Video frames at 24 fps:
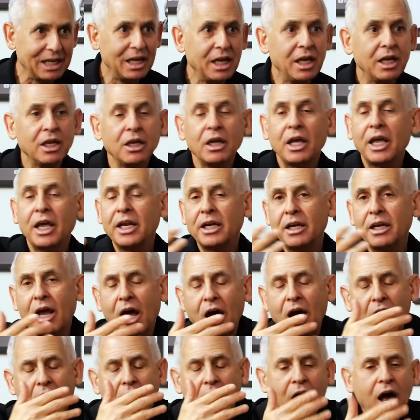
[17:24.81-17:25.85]
Yep. And
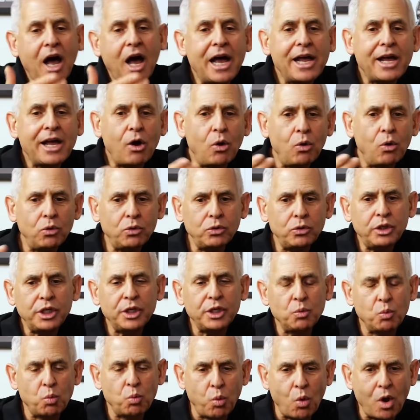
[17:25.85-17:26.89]
I
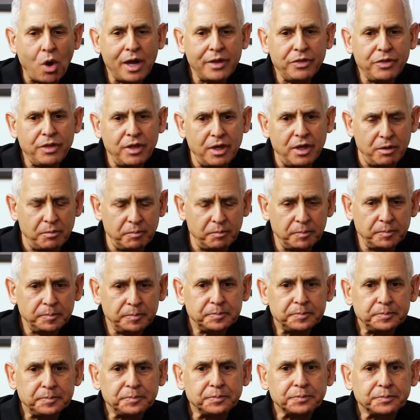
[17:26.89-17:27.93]
only want them